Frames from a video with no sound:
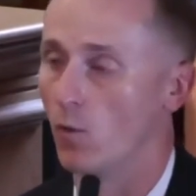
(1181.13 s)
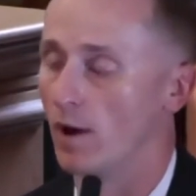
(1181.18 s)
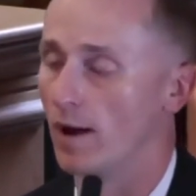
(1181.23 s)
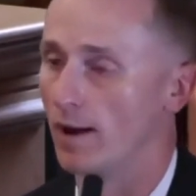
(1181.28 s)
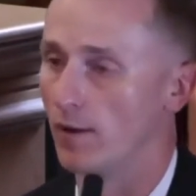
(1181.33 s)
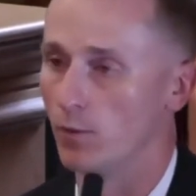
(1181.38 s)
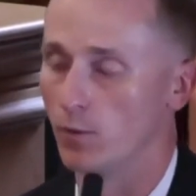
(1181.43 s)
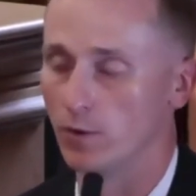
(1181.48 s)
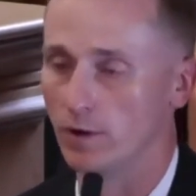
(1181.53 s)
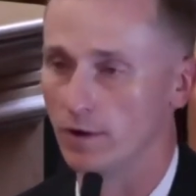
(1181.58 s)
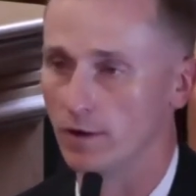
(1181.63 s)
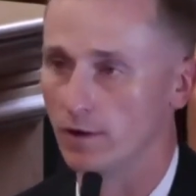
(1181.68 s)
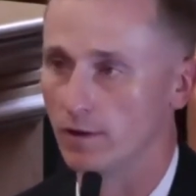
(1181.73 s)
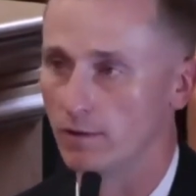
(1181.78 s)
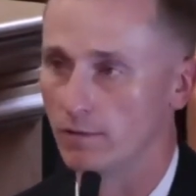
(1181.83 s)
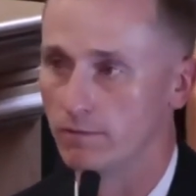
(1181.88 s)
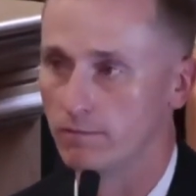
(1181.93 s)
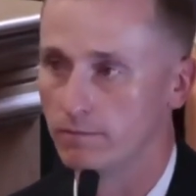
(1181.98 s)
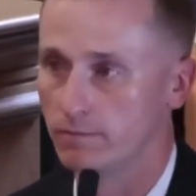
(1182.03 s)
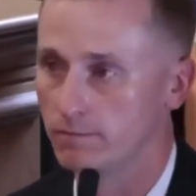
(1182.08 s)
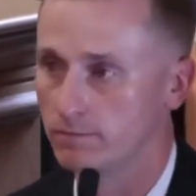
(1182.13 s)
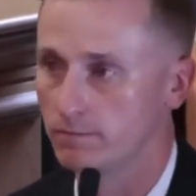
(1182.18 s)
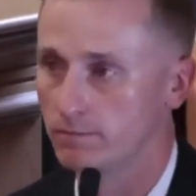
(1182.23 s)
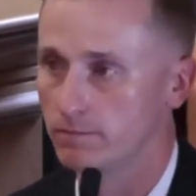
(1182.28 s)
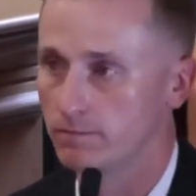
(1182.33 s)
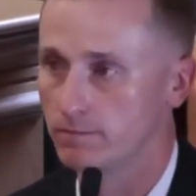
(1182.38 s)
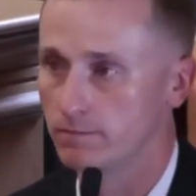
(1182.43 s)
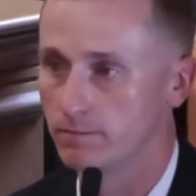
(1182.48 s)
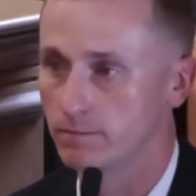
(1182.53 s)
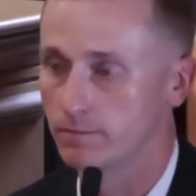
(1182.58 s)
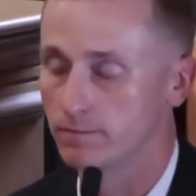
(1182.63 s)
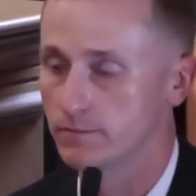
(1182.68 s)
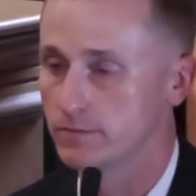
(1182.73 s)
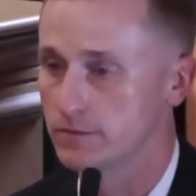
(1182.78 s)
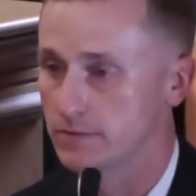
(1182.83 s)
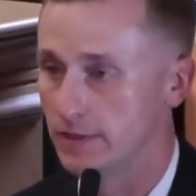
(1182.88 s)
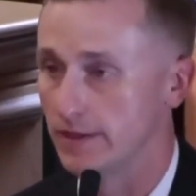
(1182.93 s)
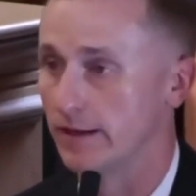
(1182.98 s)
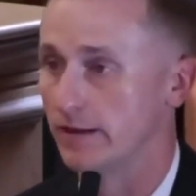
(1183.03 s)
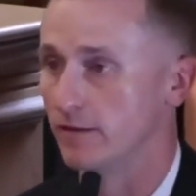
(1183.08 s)
why we're
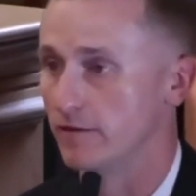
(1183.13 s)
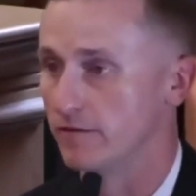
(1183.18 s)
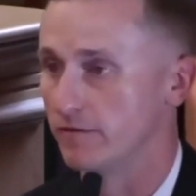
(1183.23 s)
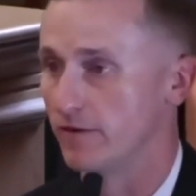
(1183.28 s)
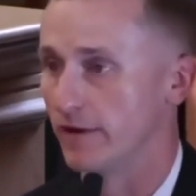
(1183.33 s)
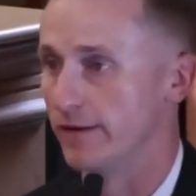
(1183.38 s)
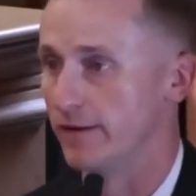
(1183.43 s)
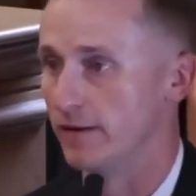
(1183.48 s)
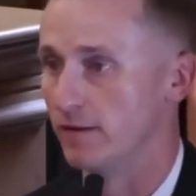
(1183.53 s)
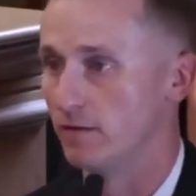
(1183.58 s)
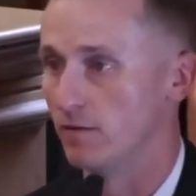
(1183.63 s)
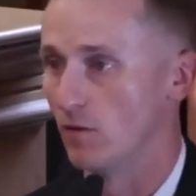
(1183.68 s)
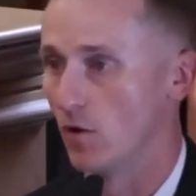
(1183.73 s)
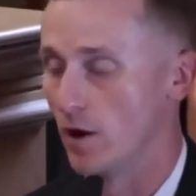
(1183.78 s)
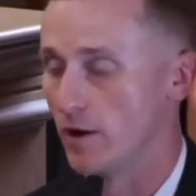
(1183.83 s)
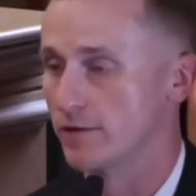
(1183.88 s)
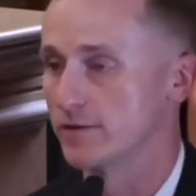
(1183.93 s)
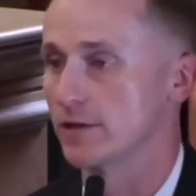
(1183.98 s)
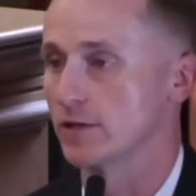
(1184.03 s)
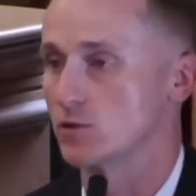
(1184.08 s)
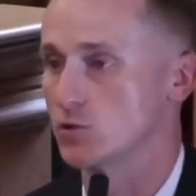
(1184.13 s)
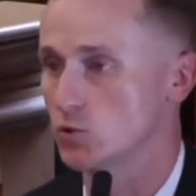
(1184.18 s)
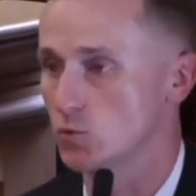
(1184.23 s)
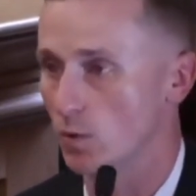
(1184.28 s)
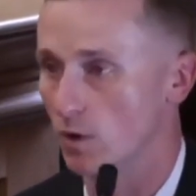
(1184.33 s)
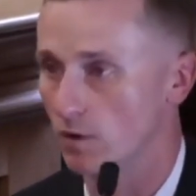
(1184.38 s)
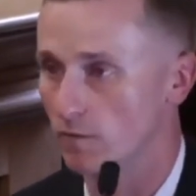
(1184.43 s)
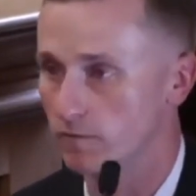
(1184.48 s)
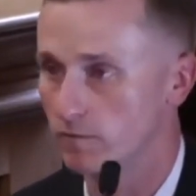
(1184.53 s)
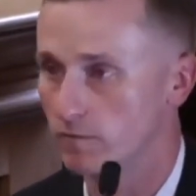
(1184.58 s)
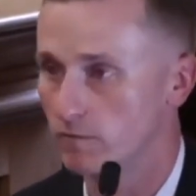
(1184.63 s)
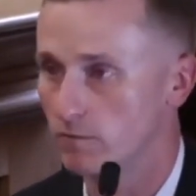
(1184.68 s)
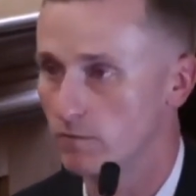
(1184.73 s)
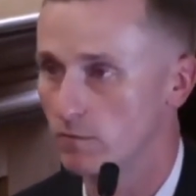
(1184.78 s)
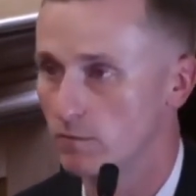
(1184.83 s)
taking the defendant on a Section 12.